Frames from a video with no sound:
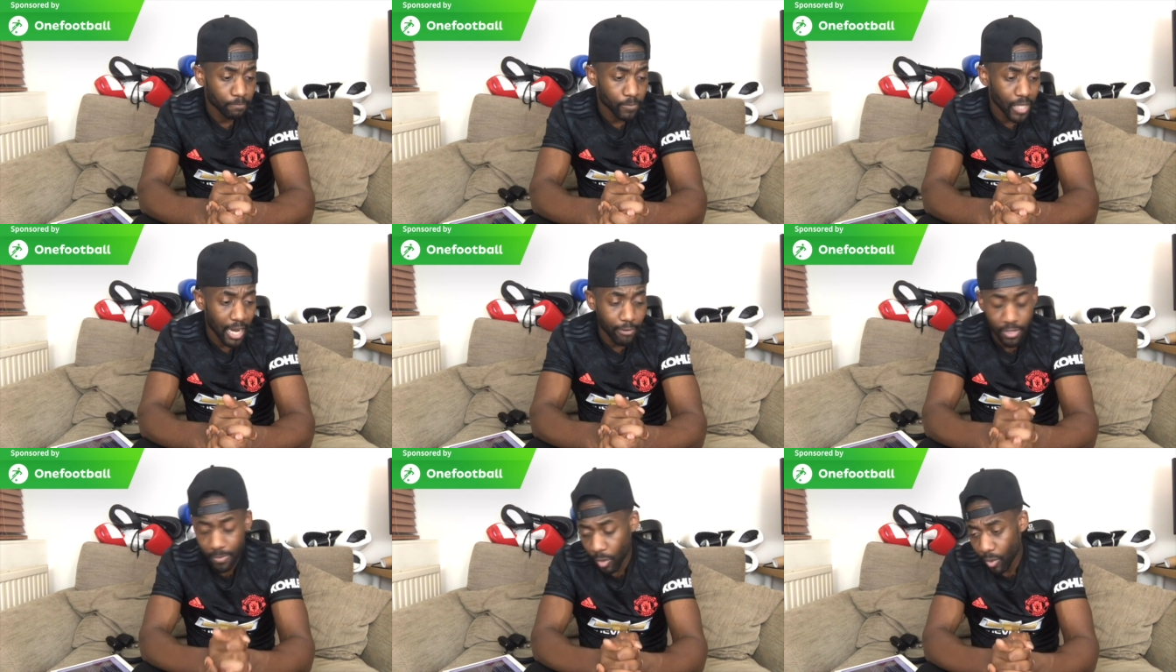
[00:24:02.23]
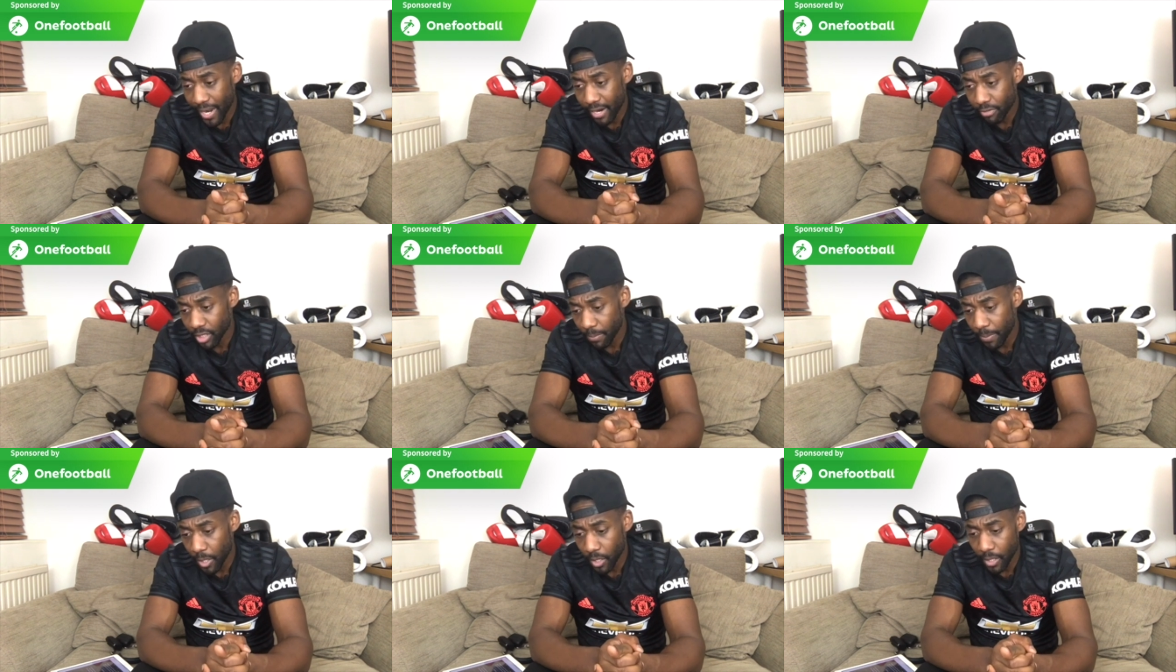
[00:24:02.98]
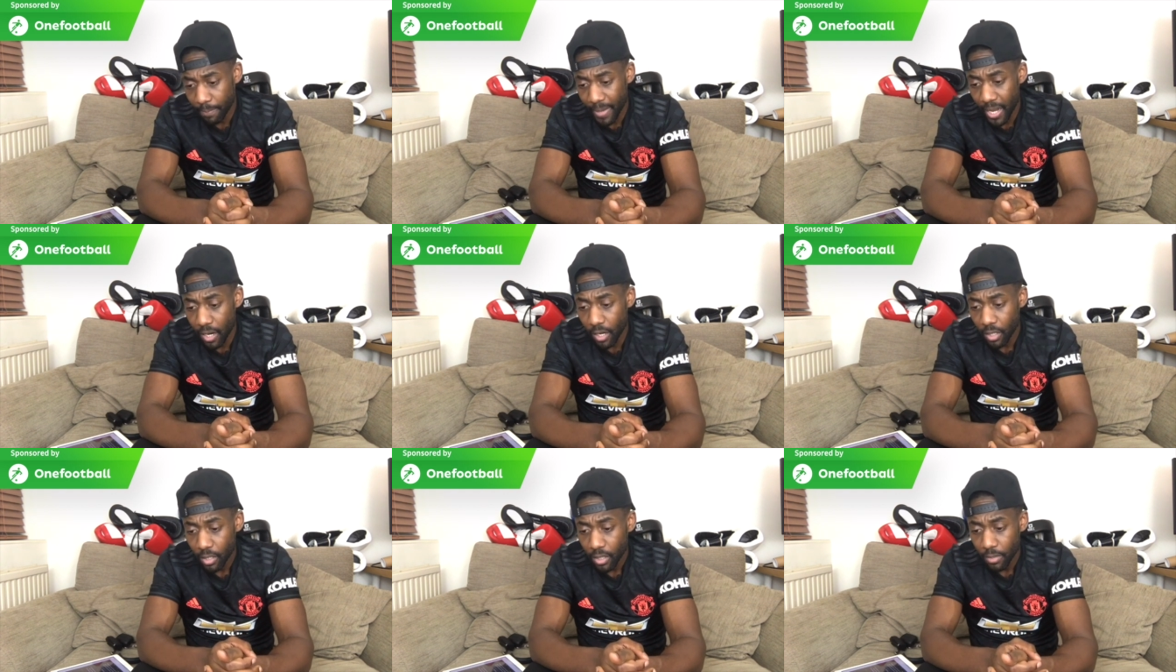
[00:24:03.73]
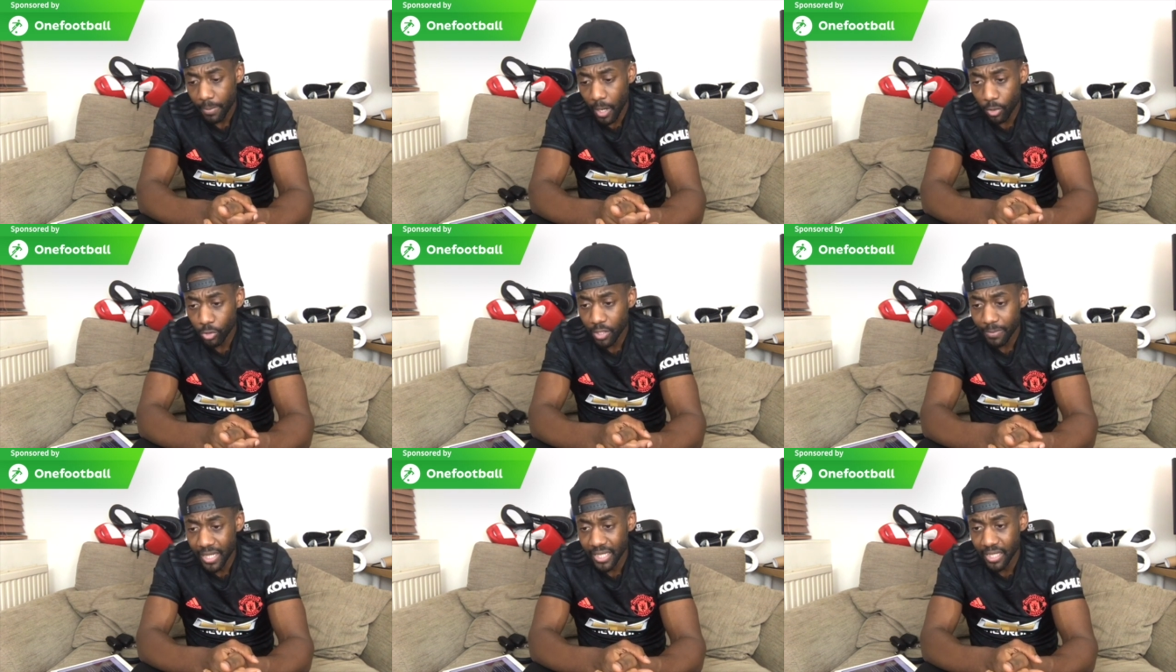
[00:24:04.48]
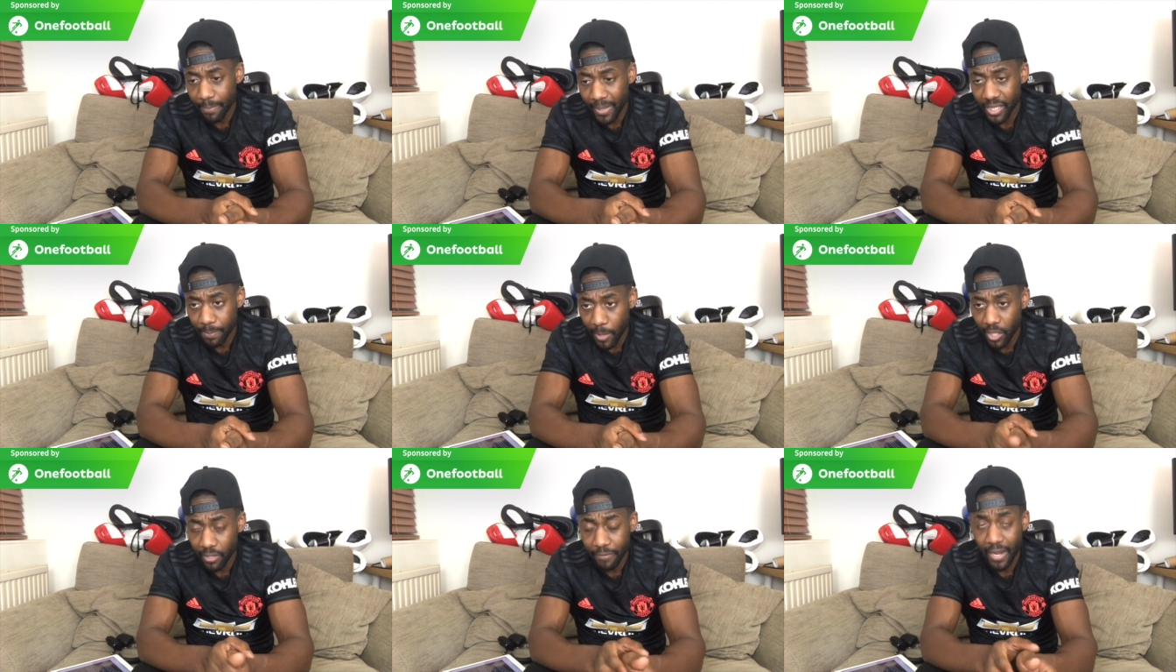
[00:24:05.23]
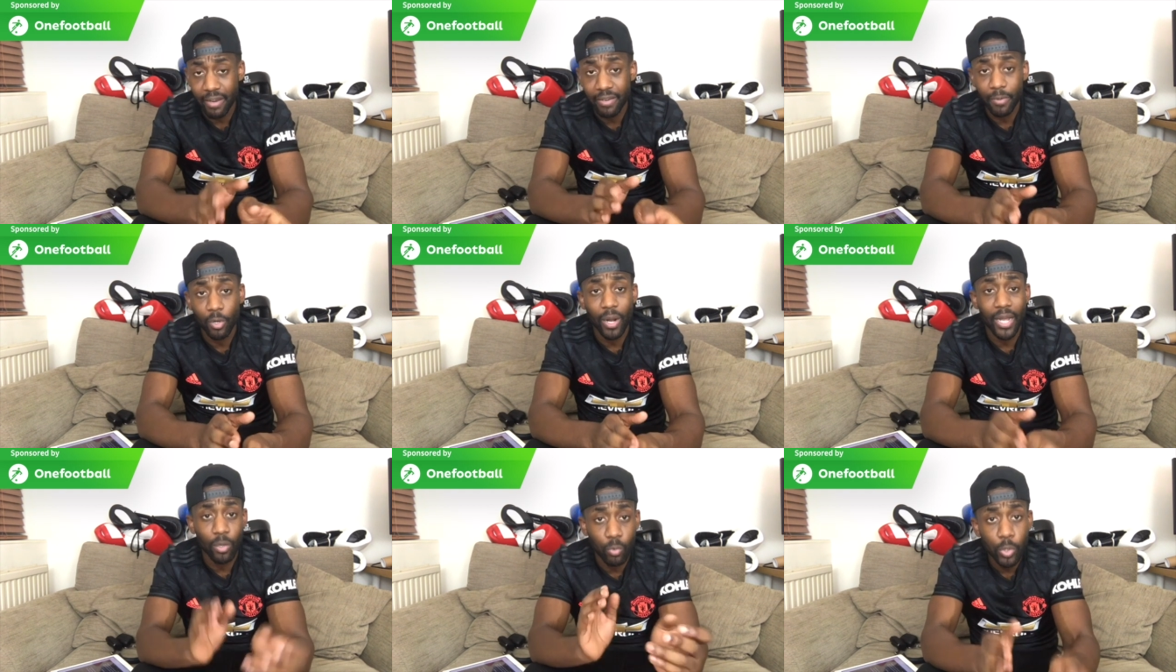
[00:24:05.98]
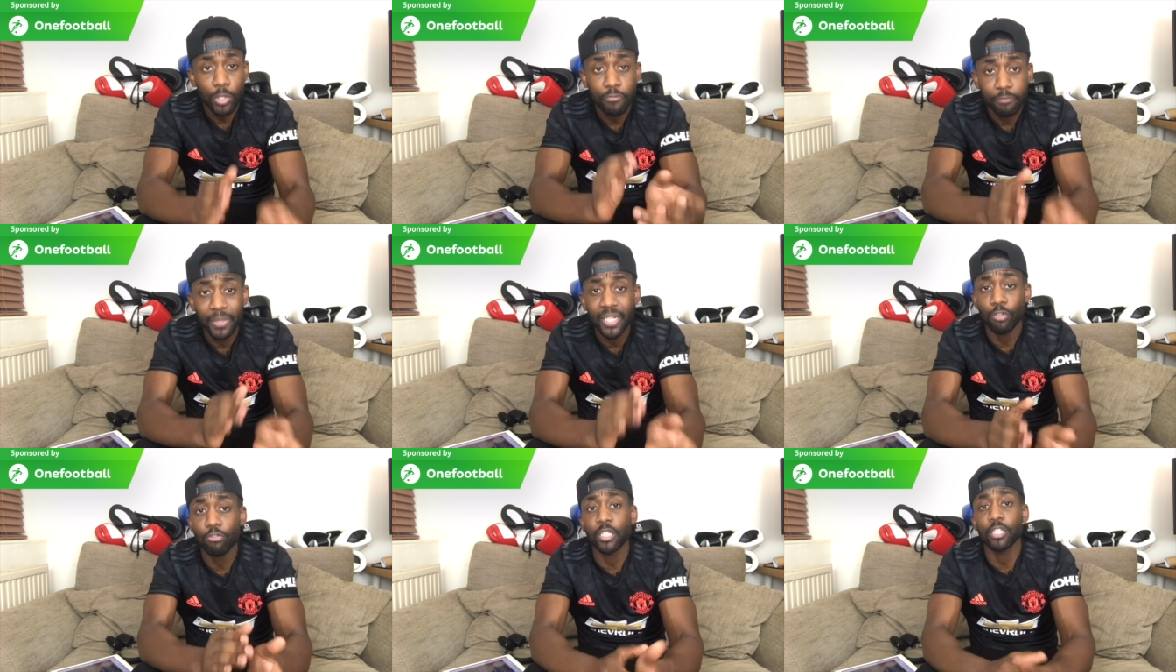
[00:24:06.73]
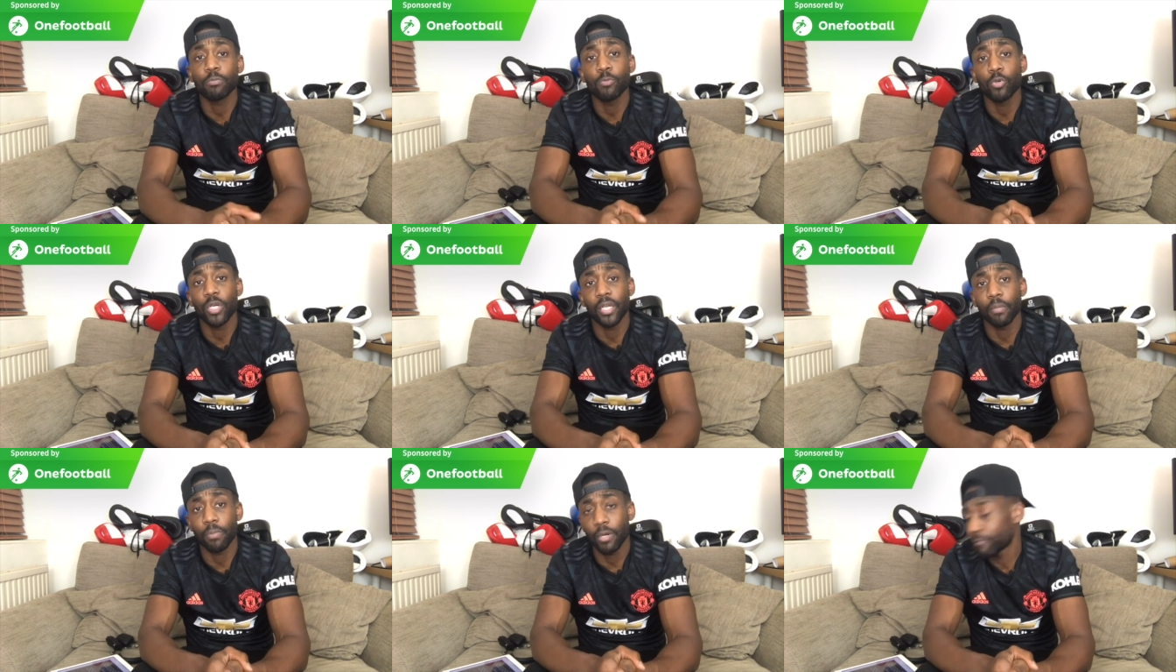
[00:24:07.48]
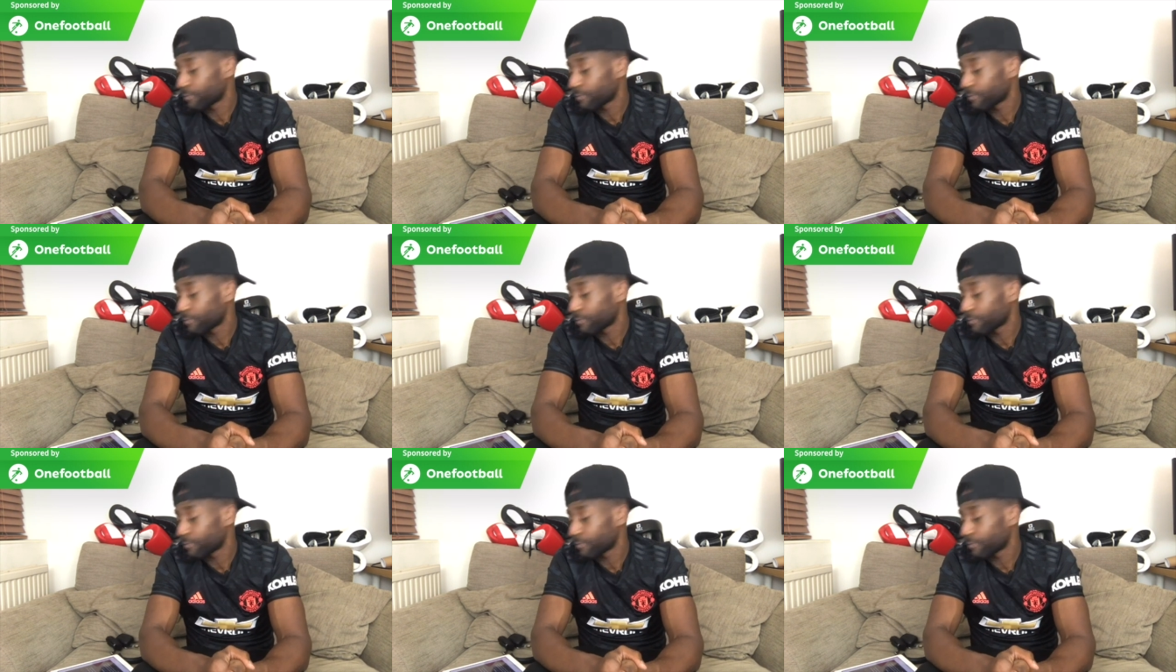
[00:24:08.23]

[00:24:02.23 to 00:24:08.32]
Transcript: Harry Maguire as a partner better. But ultimately, the best partner for Harry Maguire would have been Chris Smalling, bruv.